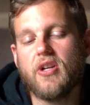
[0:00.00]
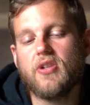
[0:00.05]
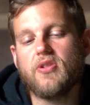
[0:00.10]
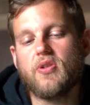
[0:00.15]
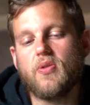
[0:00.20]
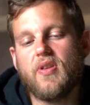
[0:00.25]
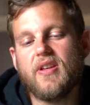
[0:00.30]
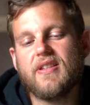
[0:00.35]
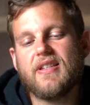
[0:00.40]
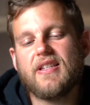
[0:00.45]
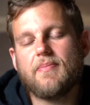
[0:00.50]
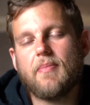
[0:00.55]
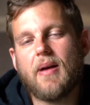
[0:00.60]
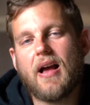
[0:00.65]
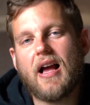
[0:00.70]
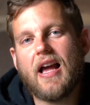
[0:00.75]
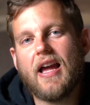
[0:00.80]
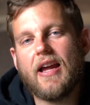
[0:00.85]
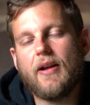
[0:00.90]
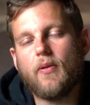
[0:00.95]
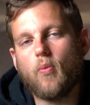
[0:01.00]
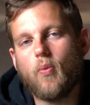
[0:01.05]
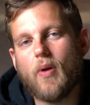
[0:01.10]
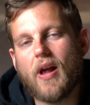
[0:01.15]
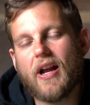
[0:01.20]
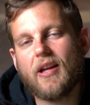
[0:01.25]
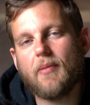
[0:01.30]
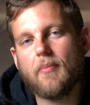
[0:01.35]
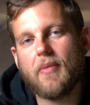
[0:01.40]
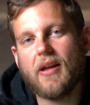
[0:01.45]
So this is my
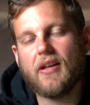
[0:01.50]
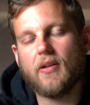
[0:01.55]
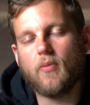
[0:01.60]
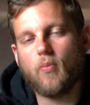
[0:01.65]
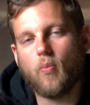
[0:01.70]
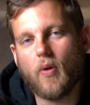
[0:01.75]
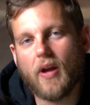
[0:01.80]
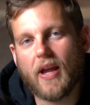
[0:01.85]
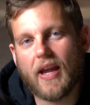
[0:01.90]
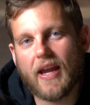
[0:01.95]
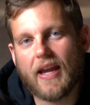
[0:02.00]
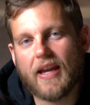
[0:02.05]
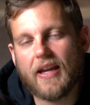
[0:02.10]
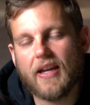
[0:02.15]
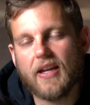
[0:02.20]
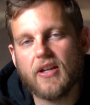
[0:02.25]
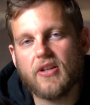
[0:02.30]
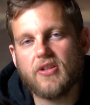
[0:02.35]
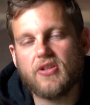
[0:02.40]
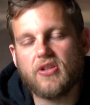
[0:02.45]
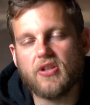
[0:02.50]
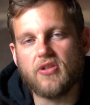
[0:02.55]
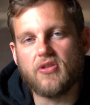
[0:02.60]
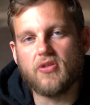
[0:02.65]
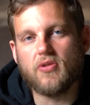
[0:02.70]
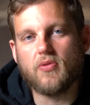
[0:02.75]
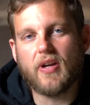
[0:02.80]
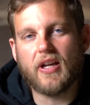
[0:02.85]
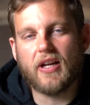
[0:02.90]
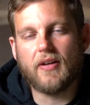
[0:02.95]
recommended way to
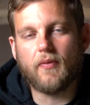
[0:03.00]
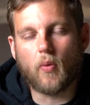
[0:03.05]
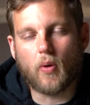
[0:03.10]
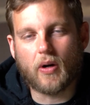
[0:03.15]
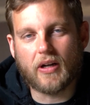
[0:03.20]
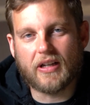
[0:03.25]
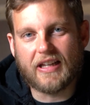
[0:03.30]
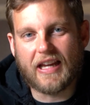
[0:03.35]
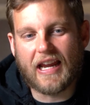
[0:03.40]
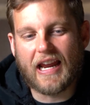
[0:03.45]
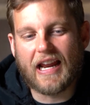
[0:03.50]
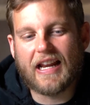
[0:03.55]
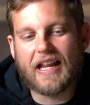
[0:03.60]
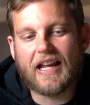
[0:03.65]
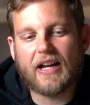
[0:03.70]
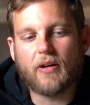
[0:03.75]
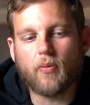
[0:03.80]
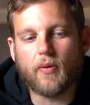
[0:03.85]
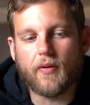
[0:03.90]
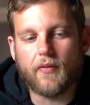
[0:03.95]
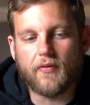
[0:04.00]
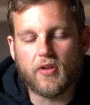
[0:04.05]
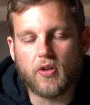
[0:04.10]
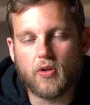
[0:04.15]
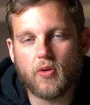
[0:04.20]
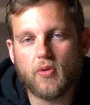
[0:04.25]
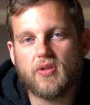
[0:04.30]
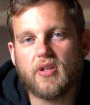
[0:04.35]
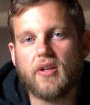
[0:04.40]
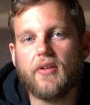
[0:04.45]
do kind of organic
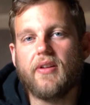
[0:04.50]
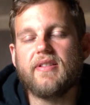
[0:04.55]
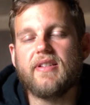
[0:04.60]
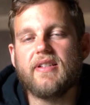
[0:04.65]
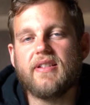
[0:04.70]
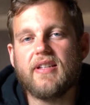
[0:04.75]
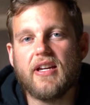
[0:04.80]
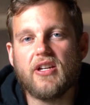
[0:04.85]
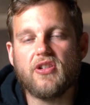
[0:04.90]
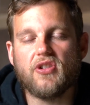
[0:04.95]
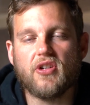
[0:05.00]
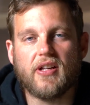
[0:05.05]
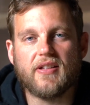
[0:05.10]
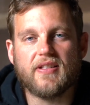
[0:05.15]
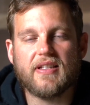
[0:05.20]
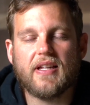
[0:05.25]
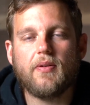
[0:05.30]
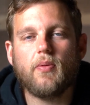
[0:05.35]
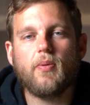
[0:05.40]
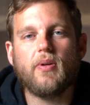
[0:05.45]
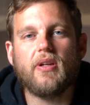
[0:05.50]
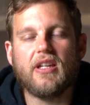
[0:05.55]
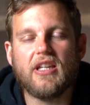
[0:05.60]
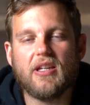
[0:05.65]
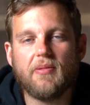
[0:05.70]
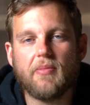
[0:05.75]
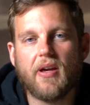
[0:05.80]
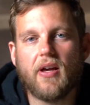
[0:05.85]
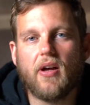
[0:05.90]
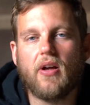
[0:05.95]
review solicitation. Instead of doing
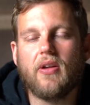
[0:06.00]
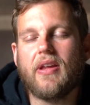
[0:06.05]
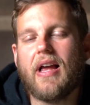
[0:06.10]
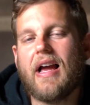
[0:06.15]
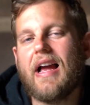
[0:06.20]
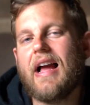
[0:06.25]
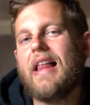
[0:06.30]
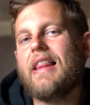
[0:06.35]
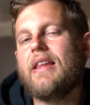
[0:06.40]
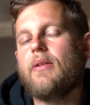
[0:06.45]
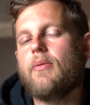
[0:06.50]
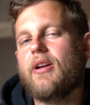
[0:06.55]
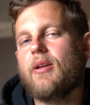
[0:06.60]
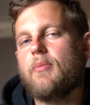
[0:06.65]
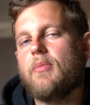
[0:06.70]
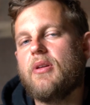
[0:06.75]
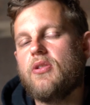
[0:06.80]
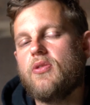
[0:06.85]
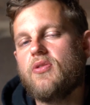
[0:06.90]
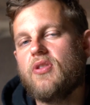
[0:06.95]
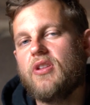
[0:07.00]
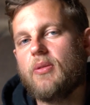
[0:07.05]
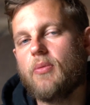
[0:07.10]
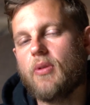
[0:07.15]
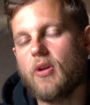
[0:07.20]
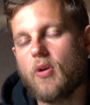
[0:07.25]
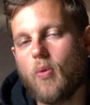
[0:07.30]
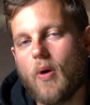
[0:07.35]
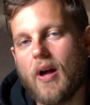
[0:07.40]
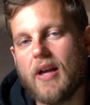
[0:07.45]
emails, I highly recommend using the
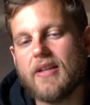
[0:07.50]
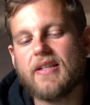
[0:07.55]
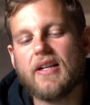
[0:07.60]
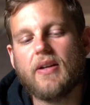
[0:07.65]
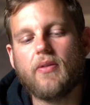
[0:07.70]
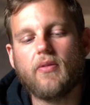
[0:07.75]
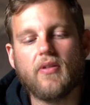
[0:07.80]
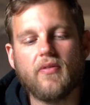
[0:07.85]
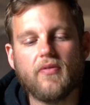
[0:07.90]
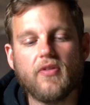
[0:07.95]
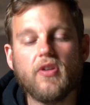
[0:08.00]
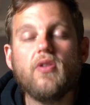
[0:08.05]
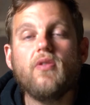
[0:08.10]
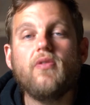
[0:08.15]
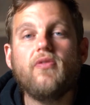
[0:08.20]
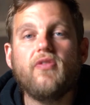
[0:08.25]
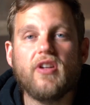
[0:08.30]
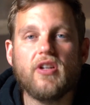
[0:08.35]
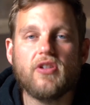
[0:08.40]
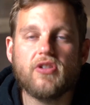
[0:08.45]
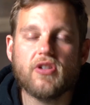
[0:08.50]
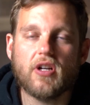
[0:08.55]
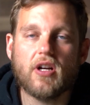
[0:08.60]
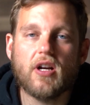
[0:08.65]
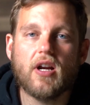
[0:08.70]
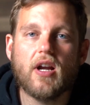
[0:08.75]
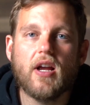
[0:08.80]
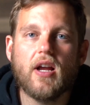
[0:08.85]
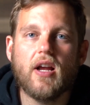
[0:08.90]
Request a Review feature